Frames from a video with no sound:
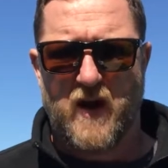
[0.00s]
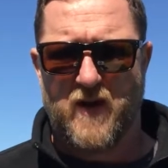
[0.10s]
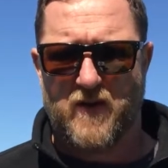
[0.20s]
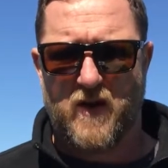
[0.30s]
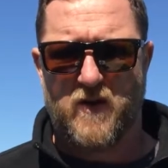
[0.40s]

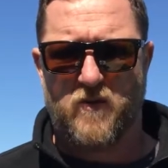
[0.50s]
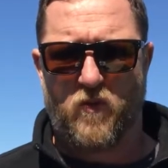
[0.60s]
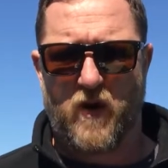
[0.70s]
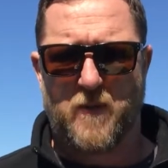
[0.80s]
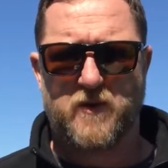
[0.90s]
and then
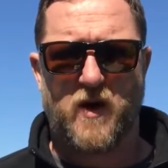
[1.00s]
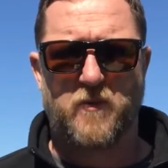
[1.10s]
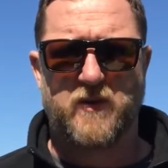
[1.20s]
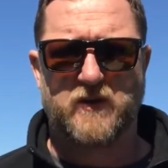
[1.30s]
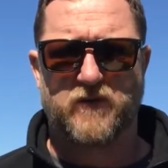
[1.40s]
when I'm done
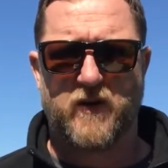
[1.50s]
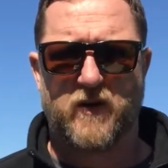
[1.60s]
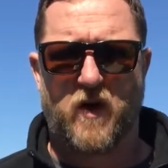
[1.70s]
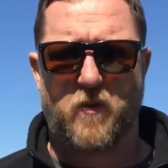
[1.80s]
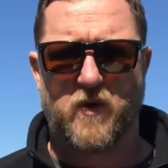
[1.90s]
with this
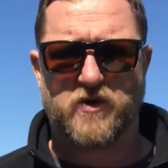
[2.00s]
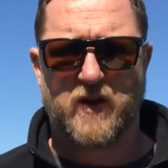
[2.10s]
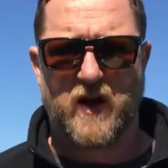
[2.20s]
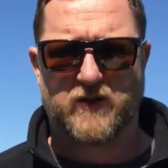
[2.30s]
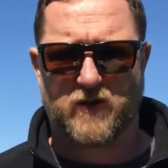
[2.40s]
video, I want you
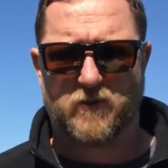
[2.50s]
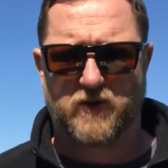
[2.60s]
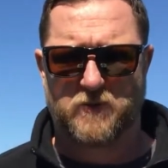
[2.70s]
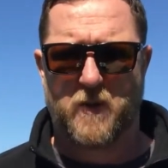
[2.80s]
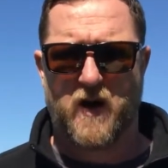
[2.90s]
guys to
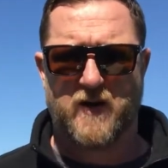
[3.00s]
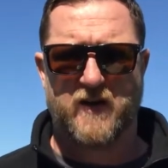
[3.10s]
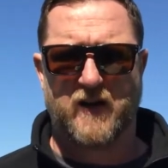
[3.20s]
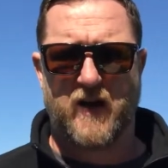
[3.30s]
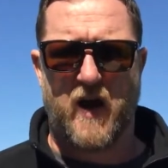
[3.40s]
respond
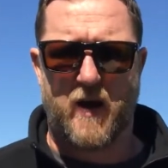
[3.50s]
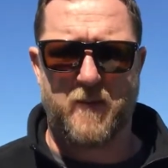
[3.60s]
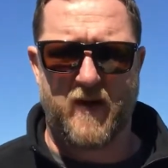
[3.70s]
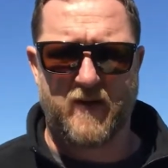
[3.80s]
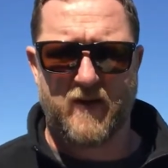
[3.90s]
and
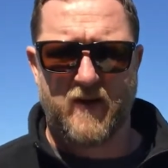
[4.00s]
comment